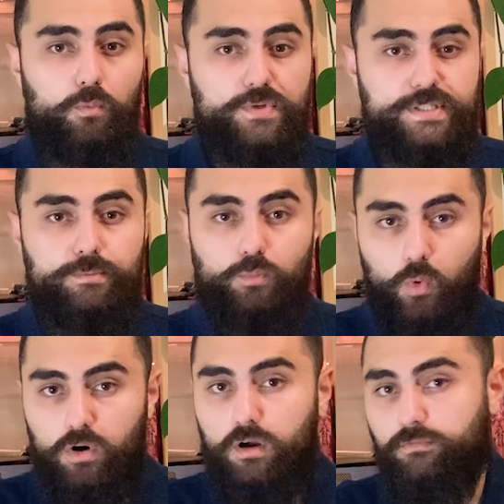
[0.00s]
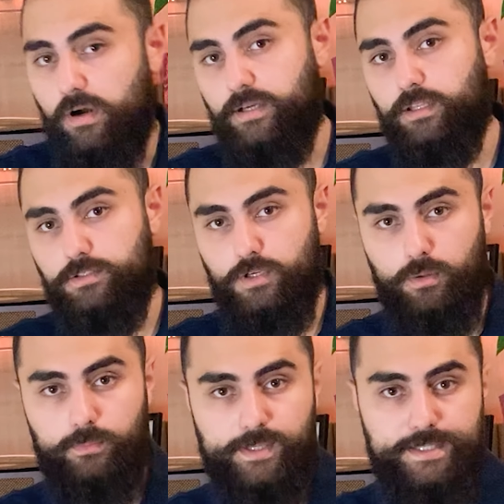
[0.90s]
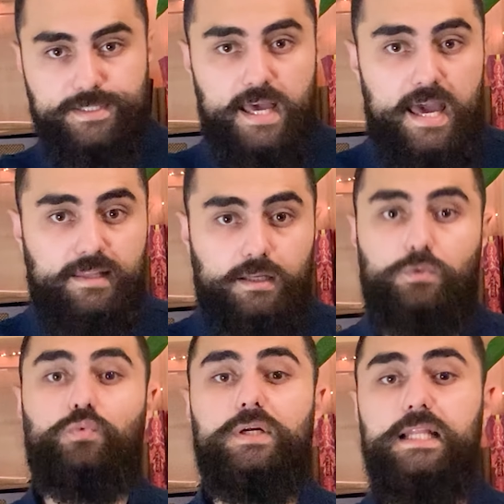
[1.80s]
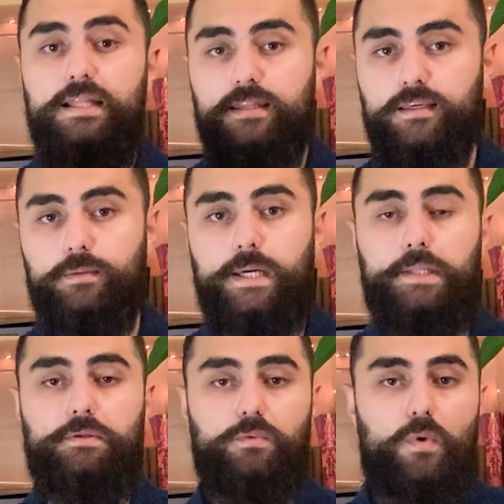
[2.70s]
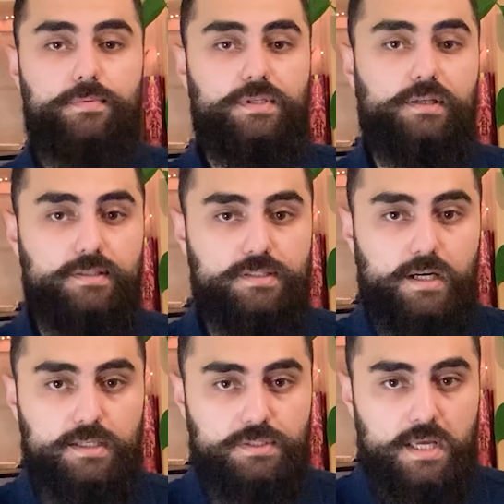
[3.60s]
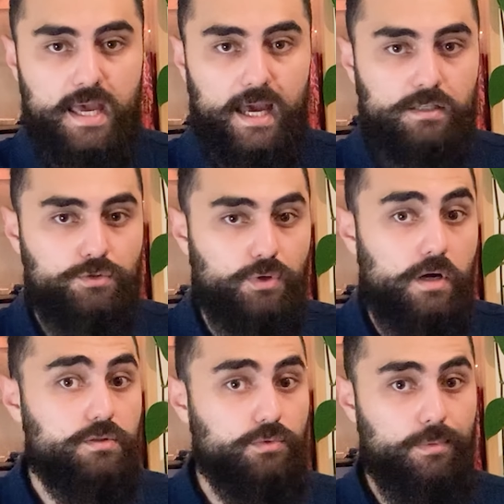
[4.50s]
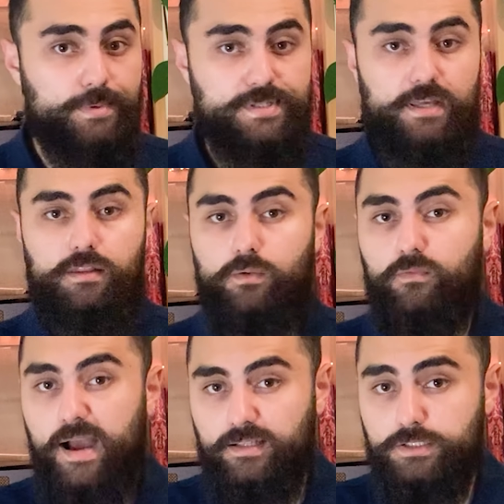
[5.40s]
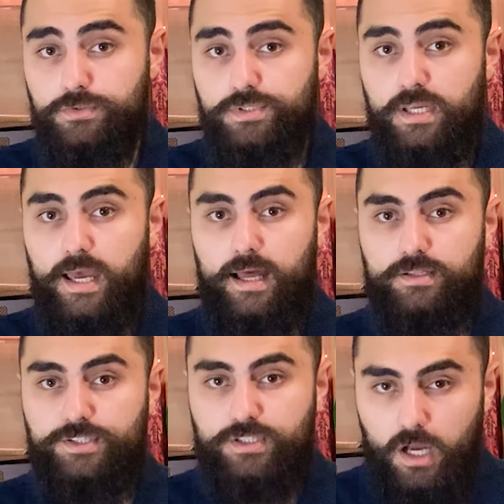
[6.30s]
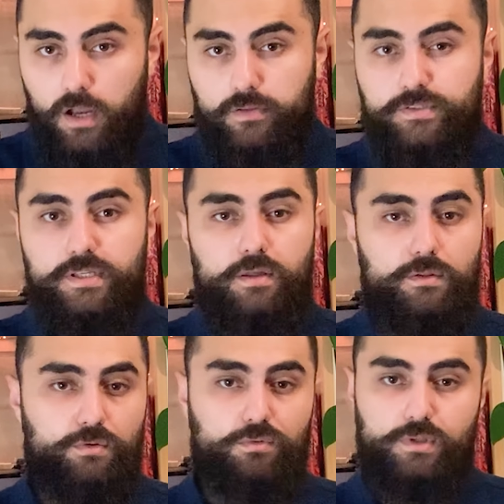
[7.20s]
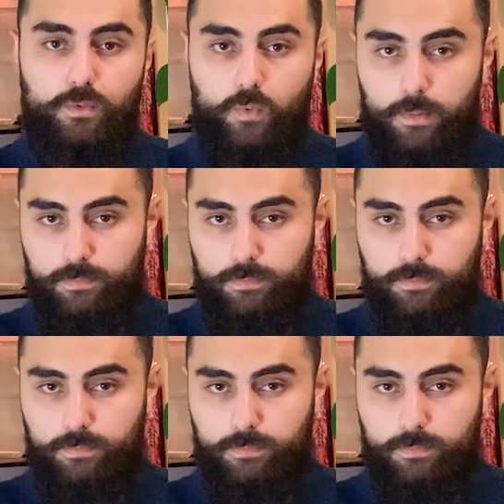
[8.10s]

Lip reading: we see more of architecture companies that really think about their website designs and try to represent their values and styles through their web